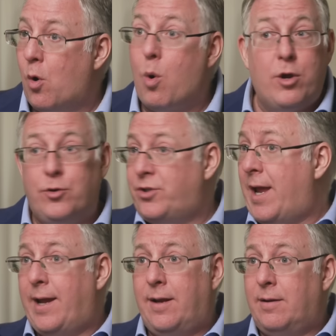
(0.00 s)
or are you
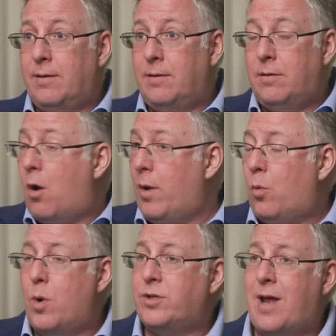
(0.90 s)
saying, no, it
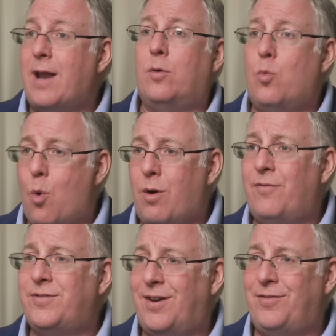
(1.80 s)
was not a war
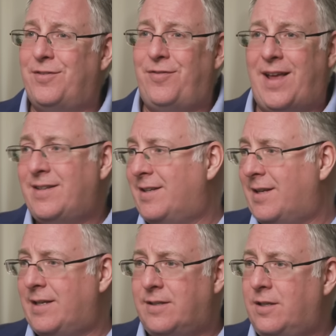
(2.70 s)
of self-defense,
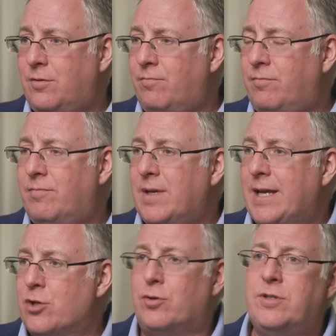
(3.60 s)

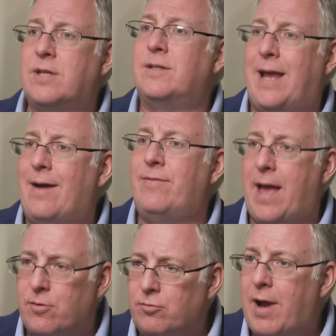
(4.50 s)
Israel doesn't have
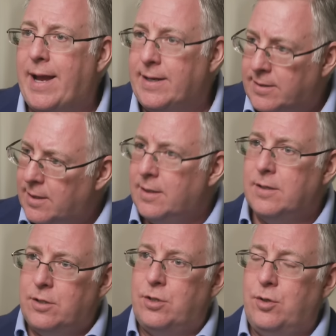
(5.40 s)
that right
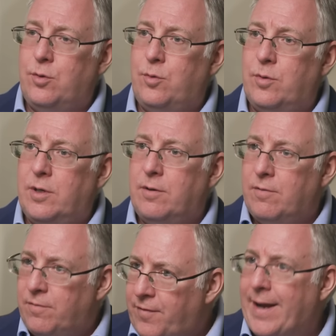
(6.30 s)
to
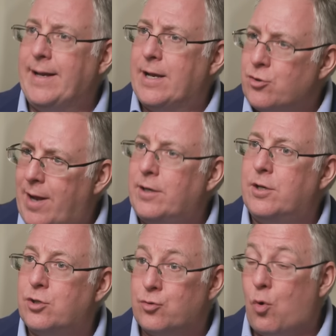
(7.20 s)
fight and try to
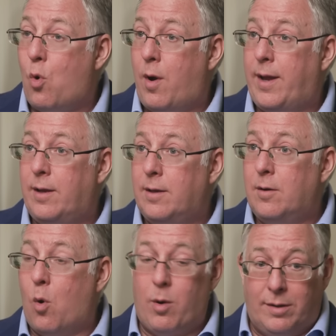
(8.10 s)
destroy
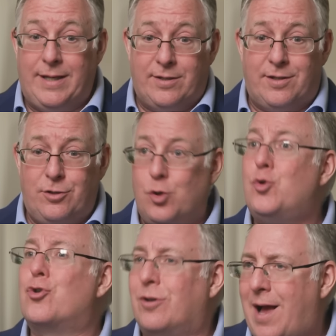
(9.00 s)
or at least
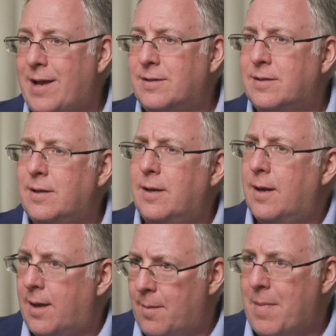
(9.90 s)
neutralize
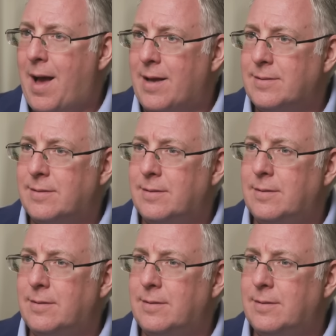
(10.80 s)
Hamas?